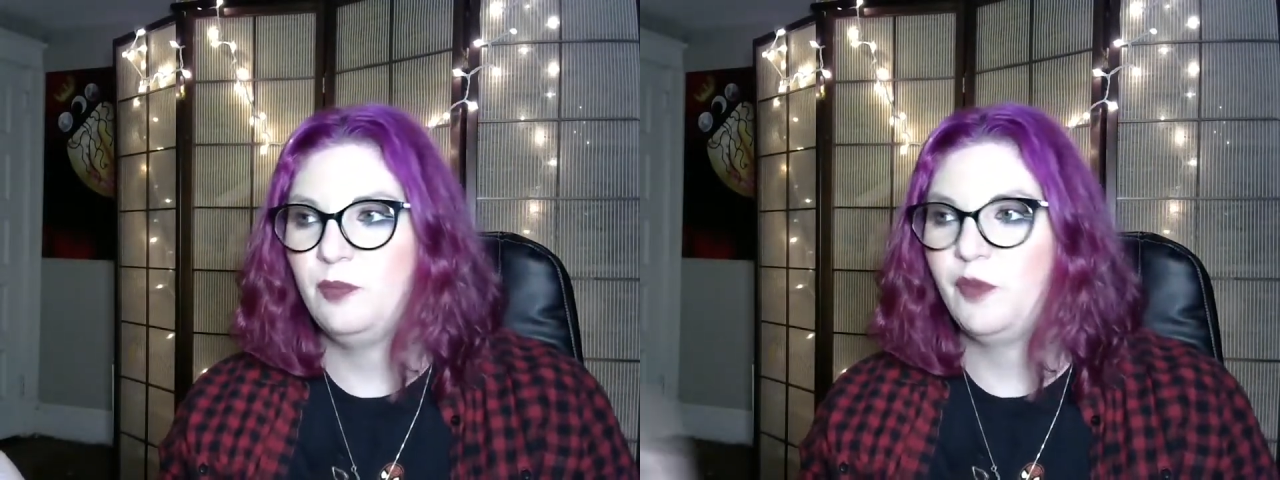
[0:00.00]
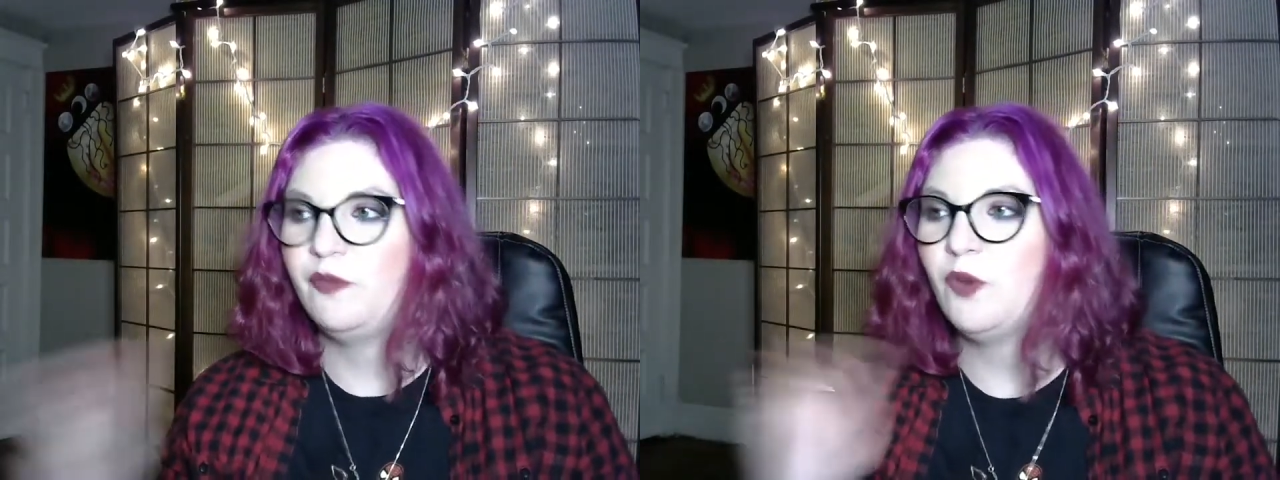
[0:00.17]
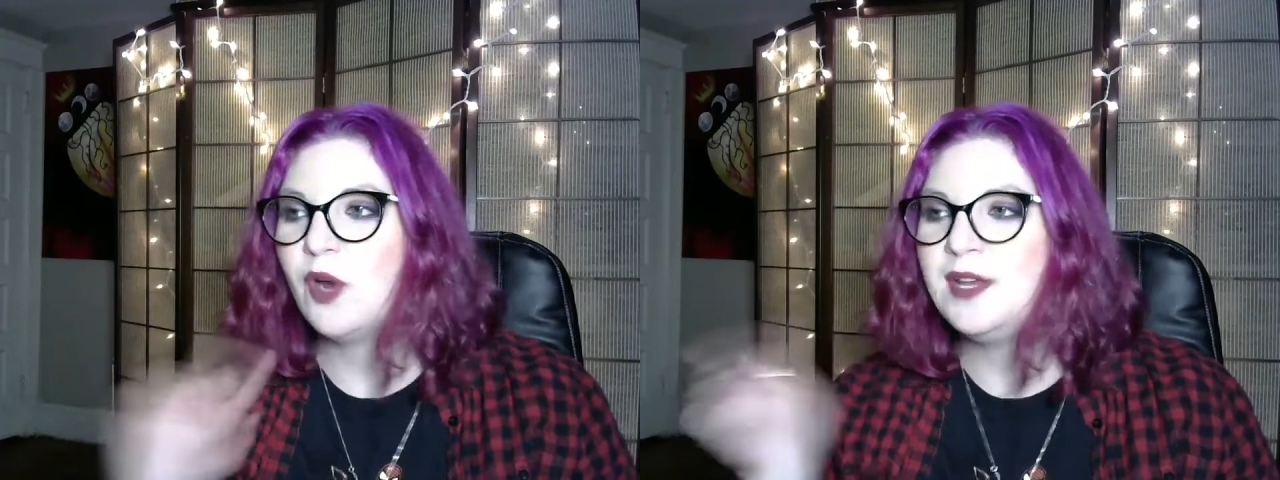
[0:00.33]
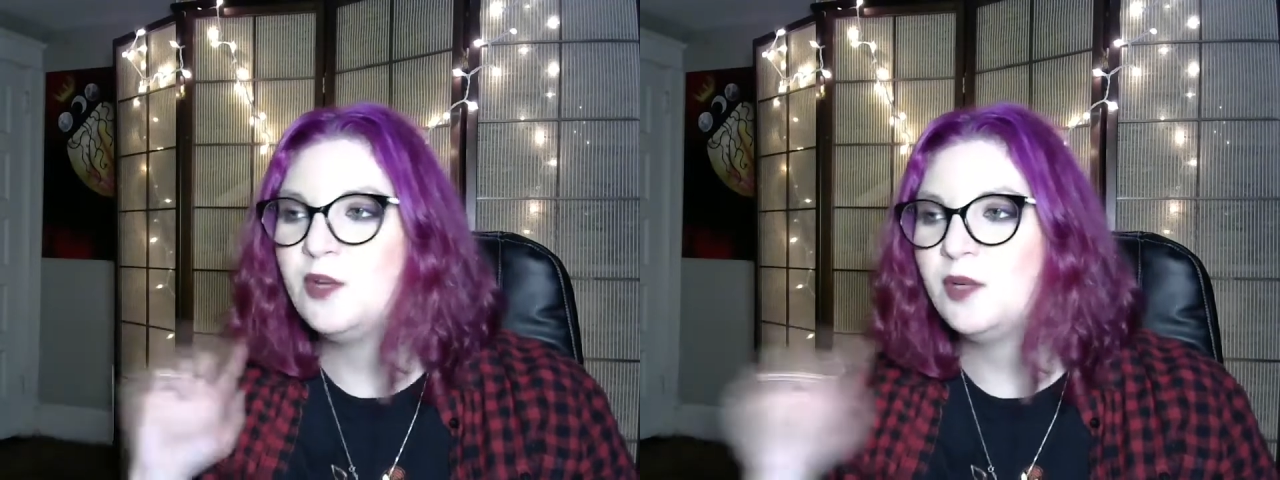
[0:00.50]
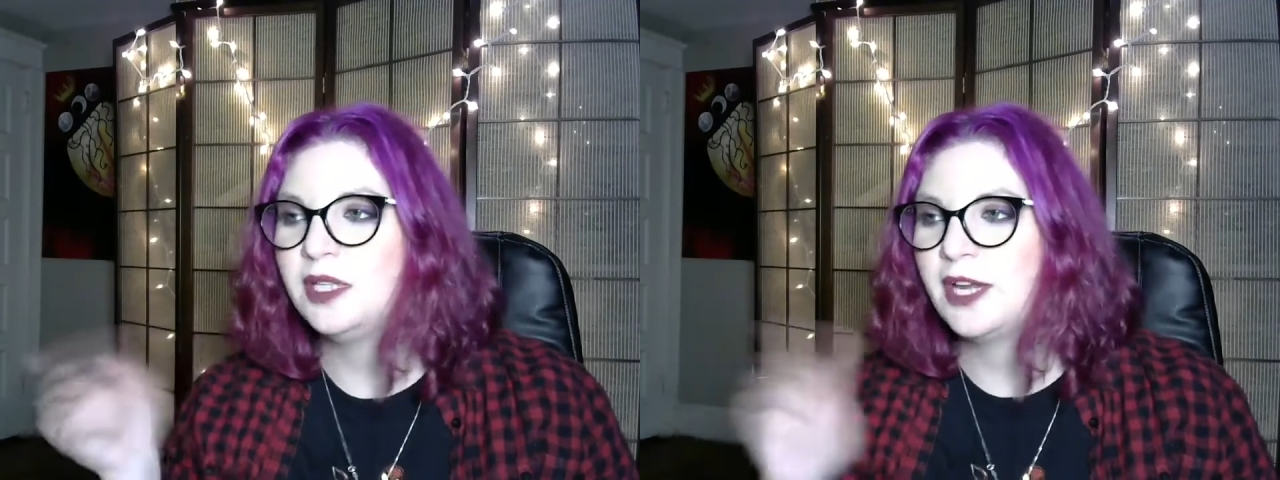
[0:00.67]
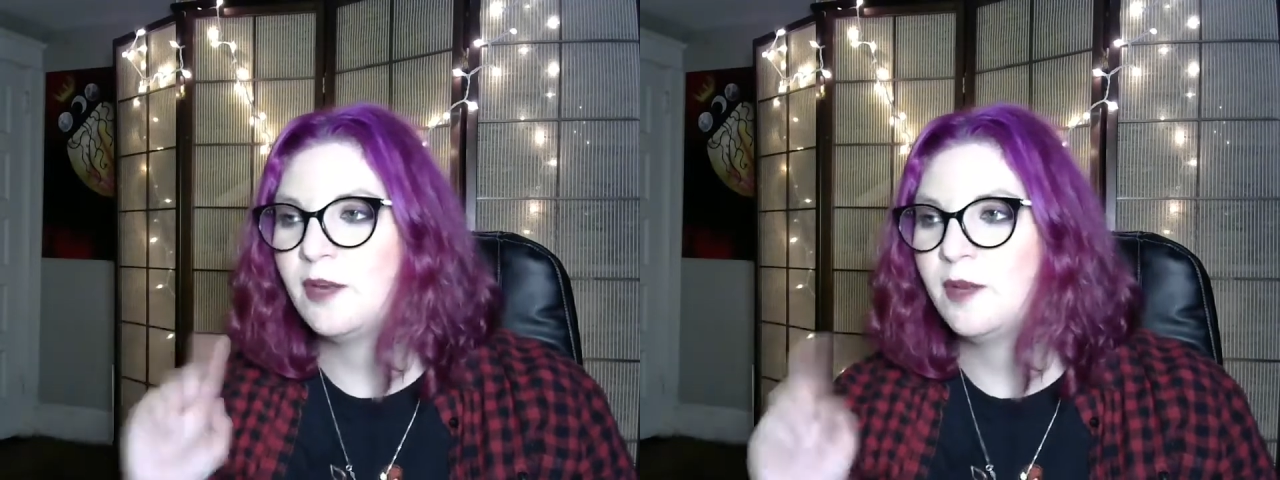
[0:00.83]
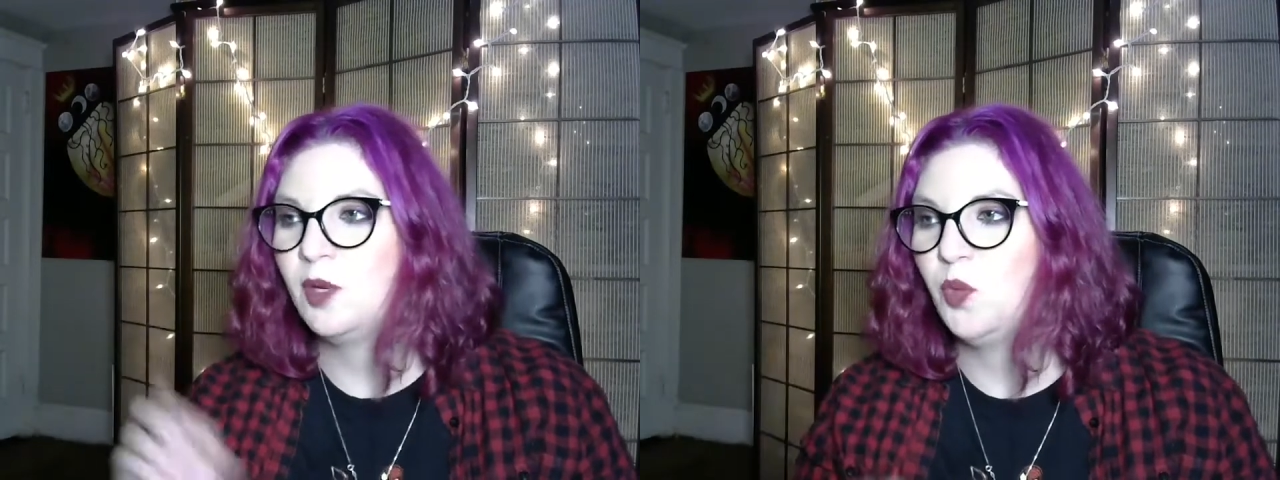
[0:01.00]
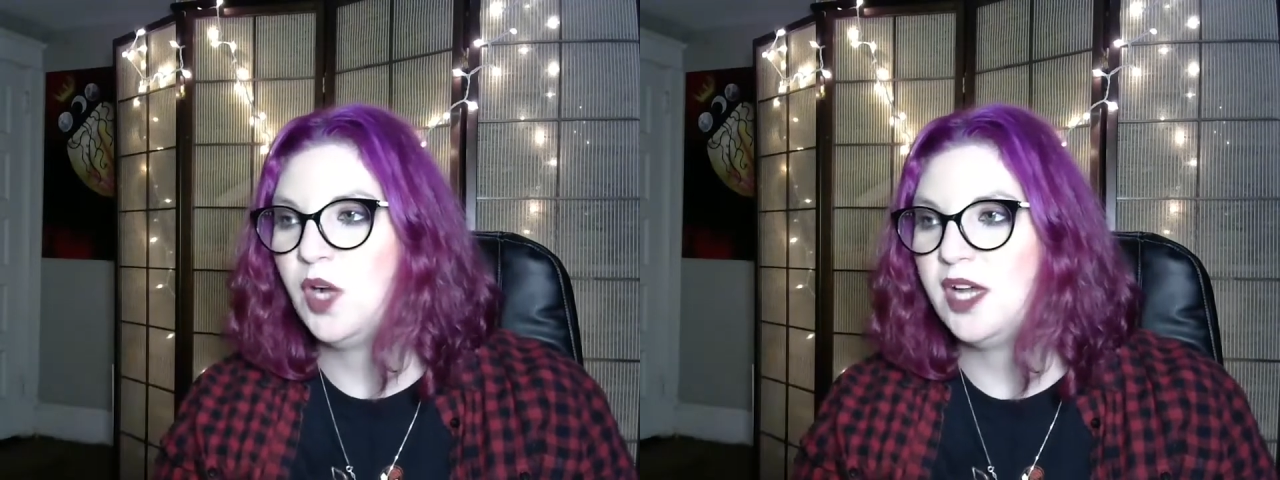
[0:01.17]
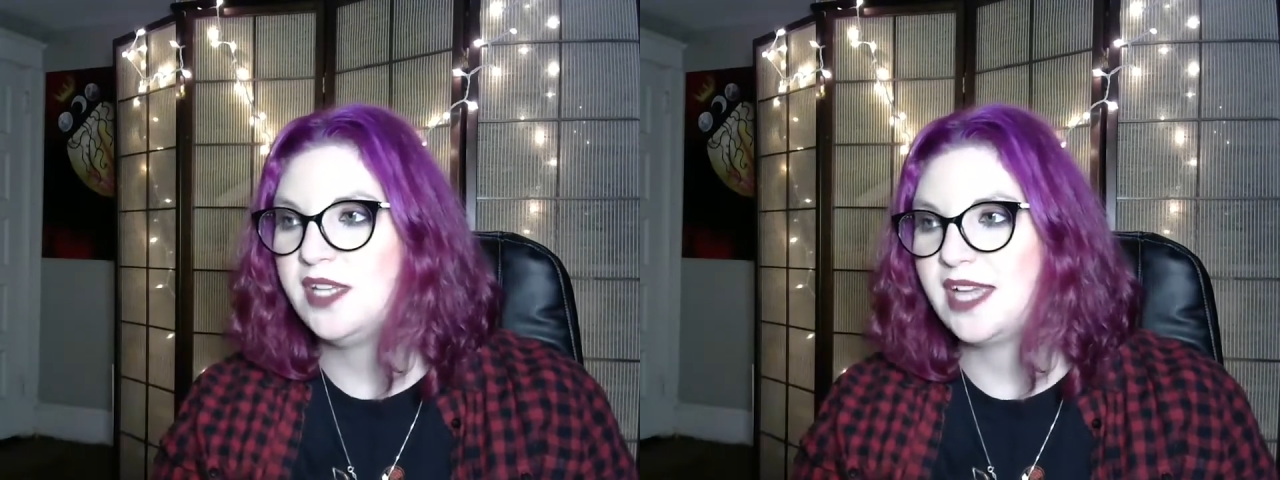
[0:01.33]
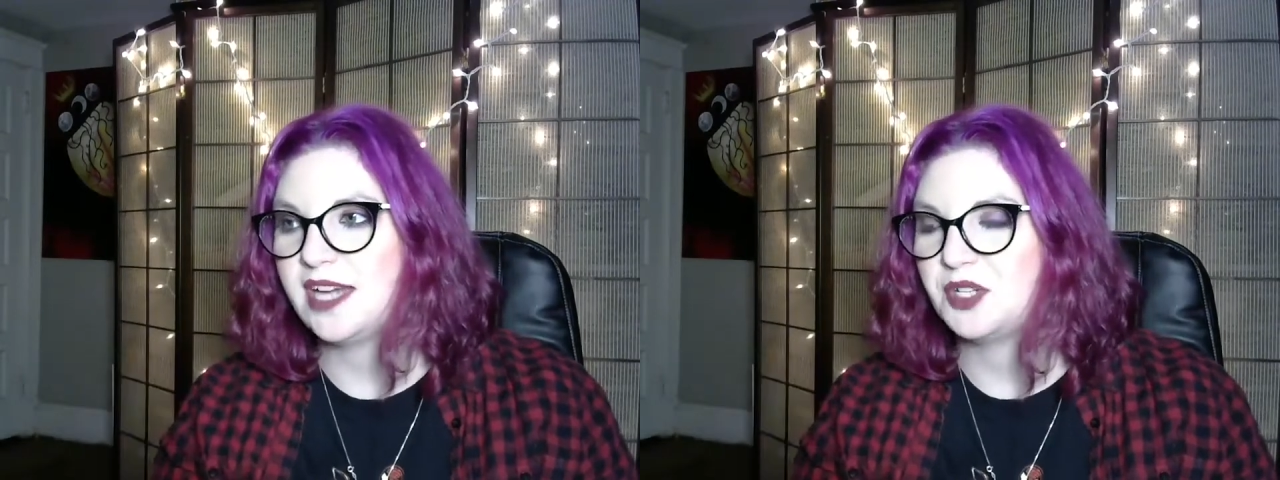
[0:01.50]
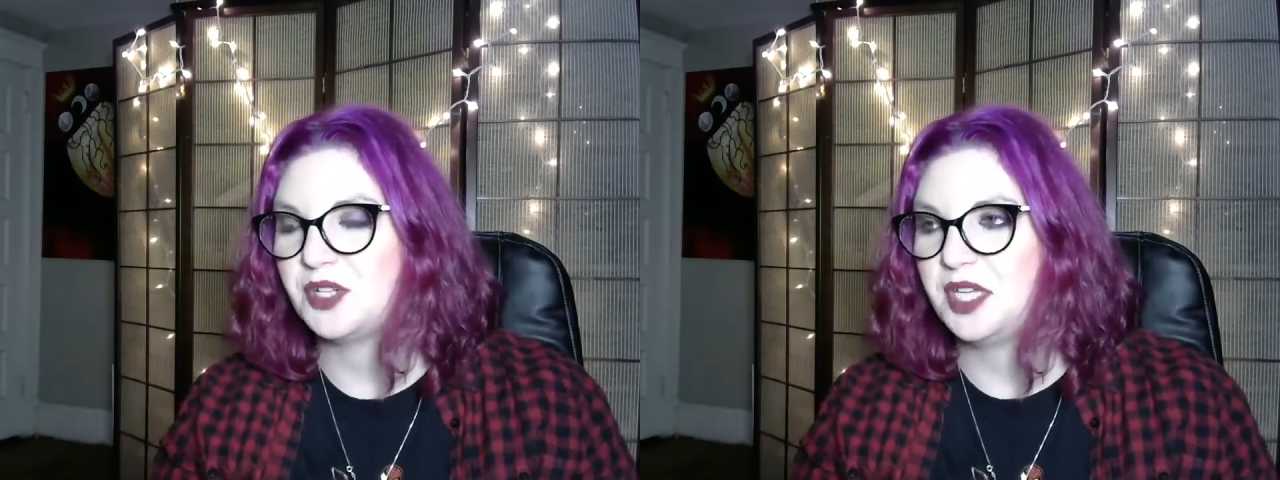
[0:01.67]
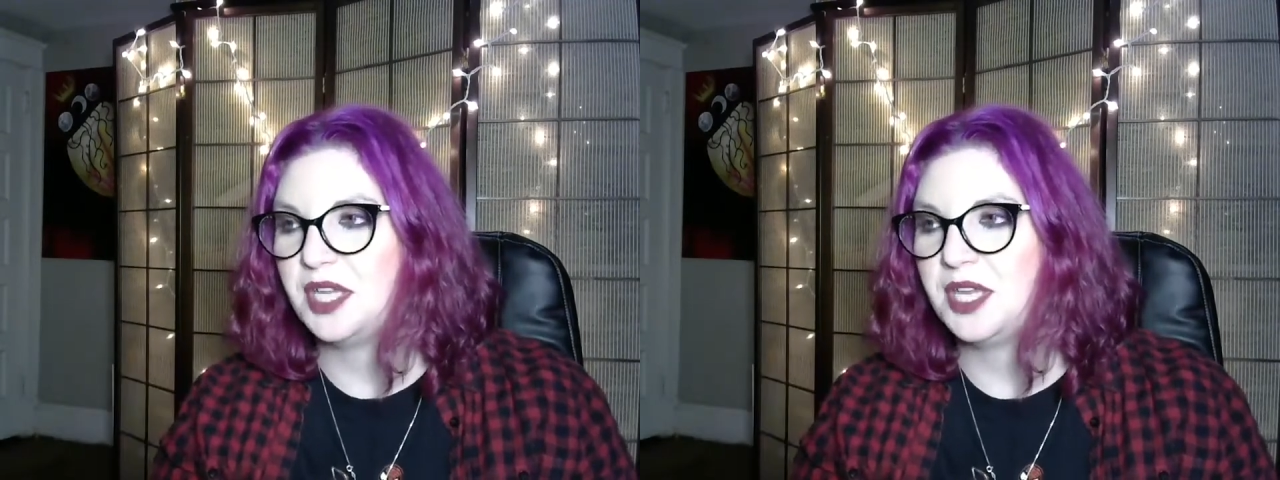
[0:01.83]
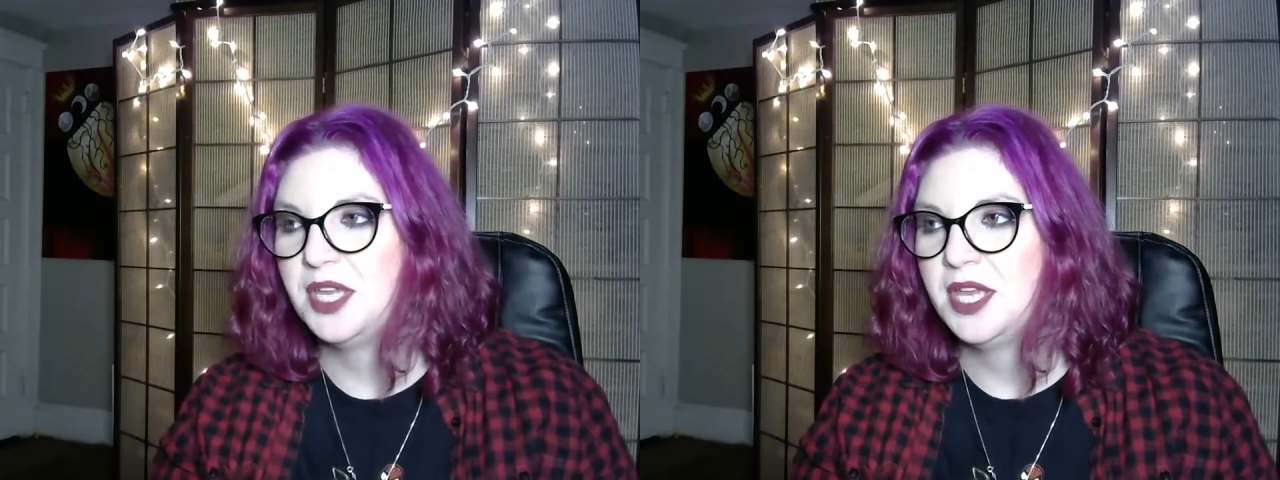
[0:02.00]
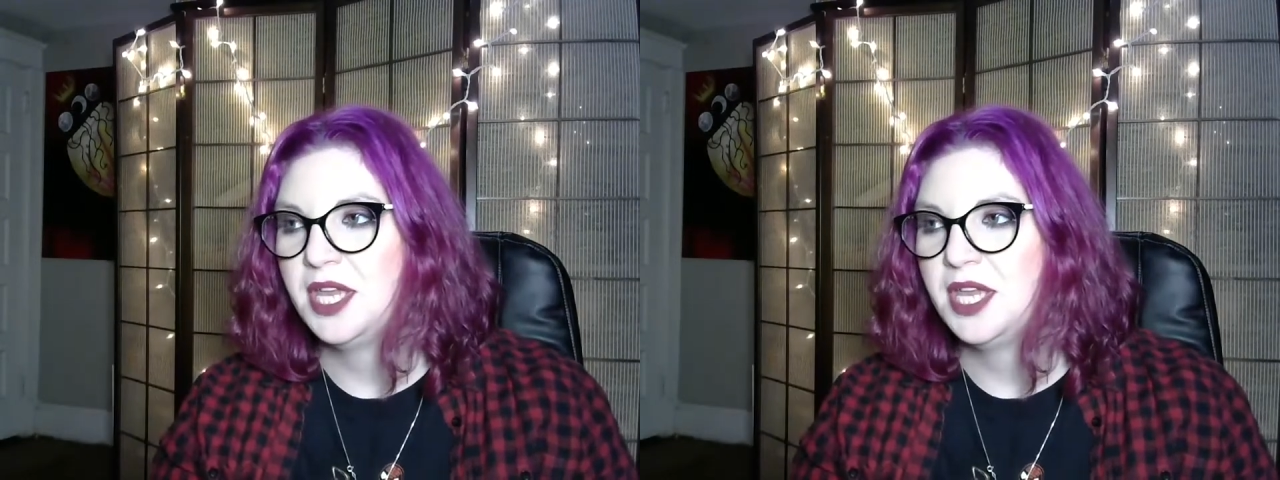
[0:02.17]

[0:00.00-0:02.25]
before I knew what Lenormand was, actually.